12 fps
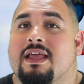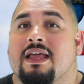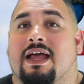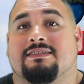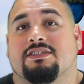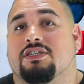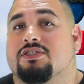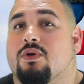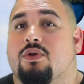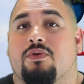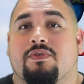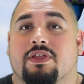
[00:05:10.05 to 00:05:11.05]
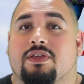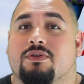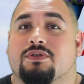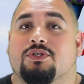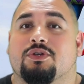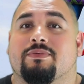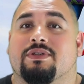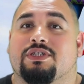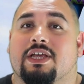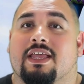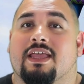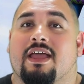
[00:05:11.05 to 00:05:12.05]
I suggest going over to YouTube and
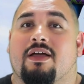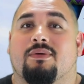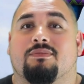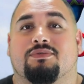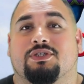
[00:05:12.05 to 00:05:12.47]
checking out